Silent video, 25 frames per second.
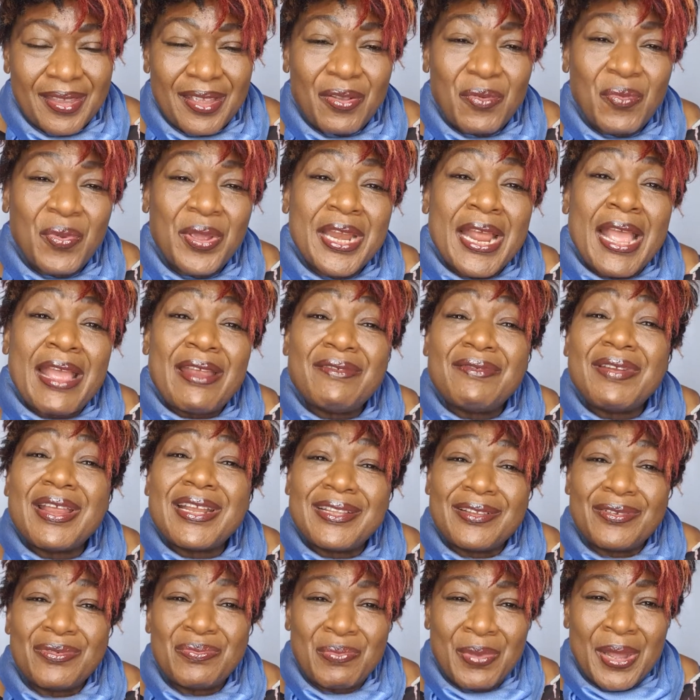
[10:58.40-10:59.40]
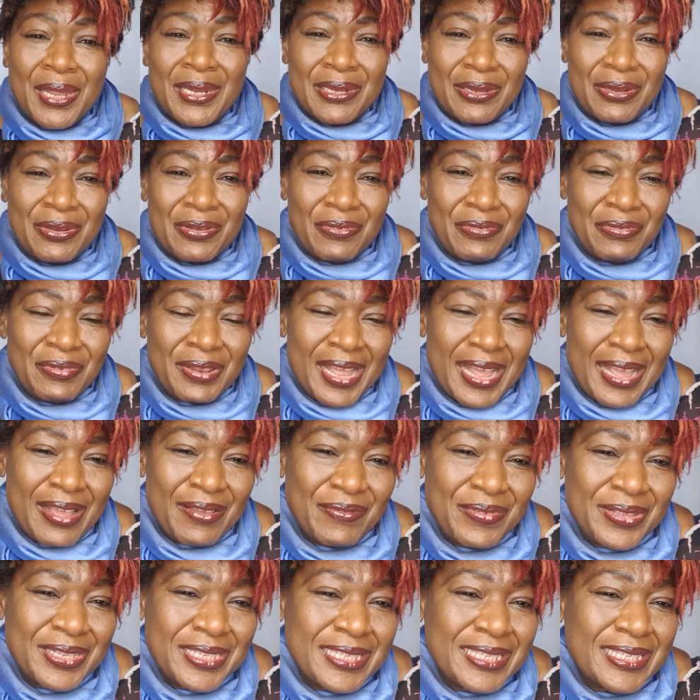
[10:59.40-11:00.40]
When I read the manual of life,
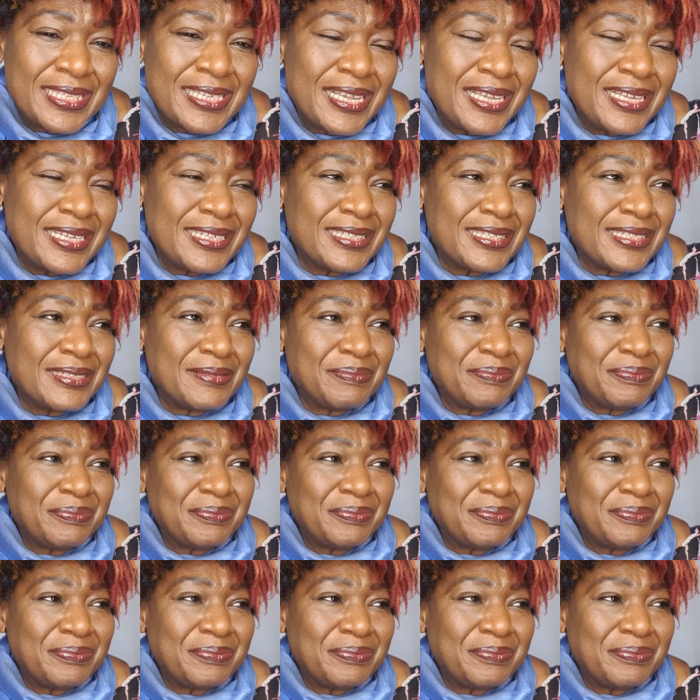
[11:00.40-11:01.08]
it says,